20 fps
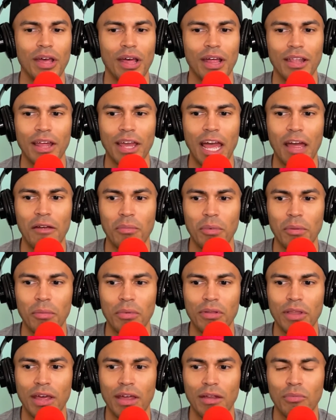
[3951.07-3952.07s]
Like, I remember
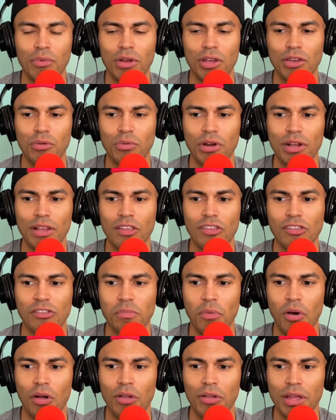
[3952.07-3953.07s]
that when you worked at
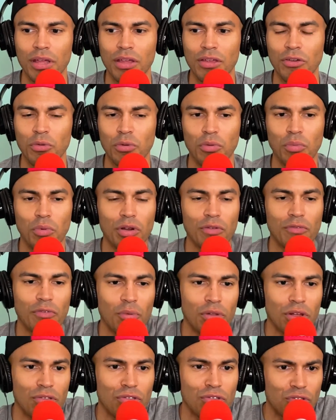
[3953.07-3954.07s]
Smalley, you were one of
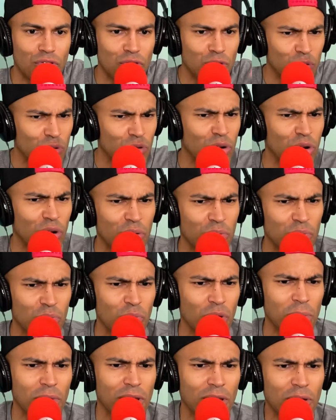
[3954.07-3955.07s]
only two
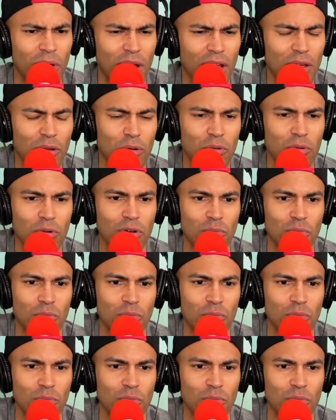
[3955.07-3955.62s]
women, right, who